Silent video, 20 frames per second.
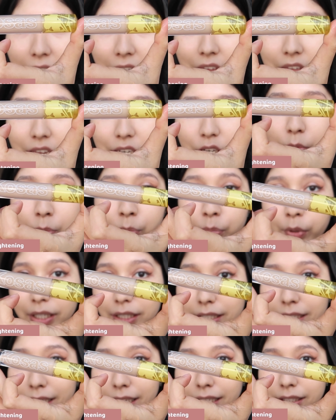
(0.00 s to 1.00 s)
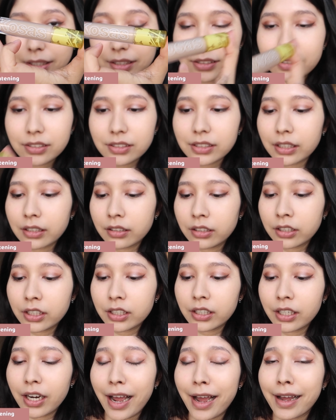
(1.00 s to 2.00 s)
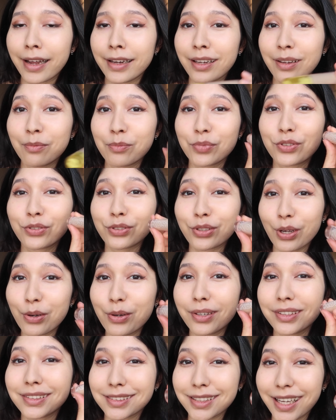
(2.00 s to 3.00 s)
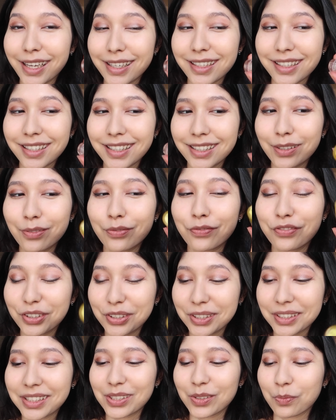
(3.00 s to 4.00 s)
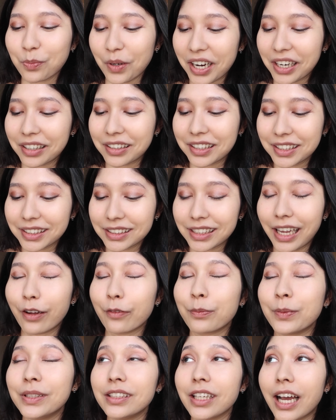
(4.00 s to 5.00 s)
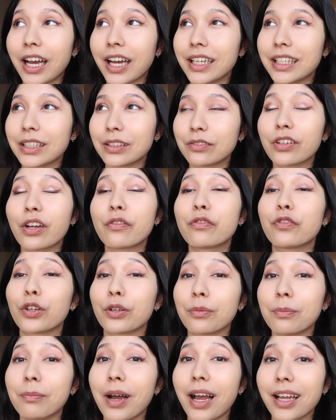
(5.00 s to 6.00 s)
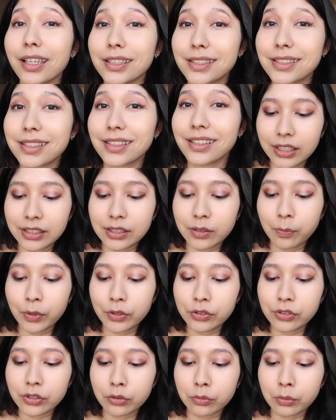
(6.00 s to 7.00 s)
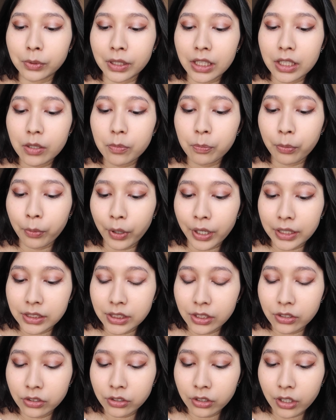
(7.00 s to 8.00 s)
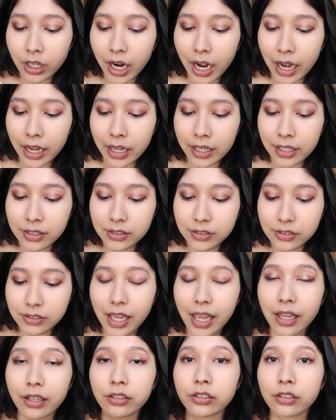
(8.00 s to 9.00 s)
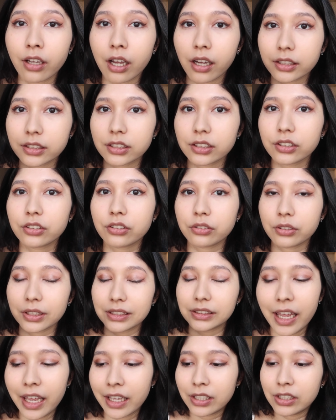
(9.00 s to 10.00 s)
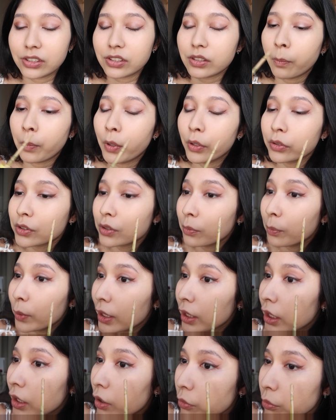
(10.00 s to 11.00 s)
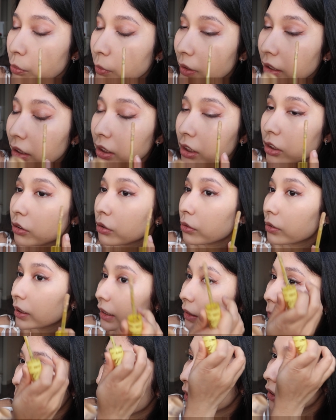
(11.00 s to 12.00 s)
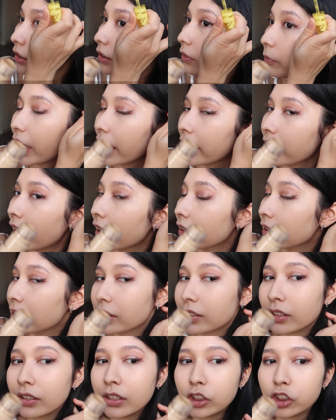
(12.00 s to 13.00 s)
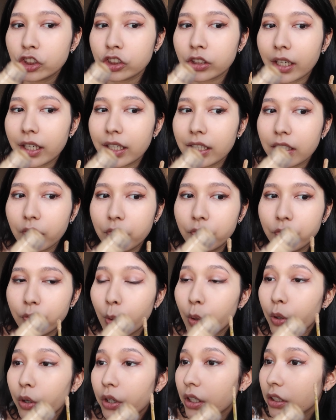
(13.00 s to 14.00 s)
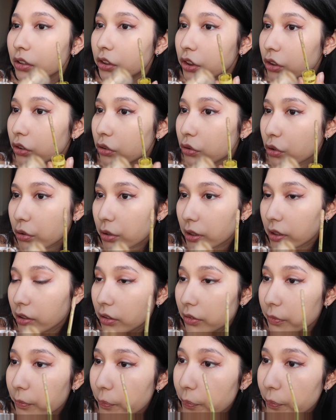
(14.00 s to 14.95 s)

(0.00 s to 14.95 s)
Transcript: and Brightening Concealer. I am so excited for this product. I've been eyeing for months. It's supposed to really brighten your eyes and not crease, and it's supposed to be really creamy. I got this in the shade 4 Neutral.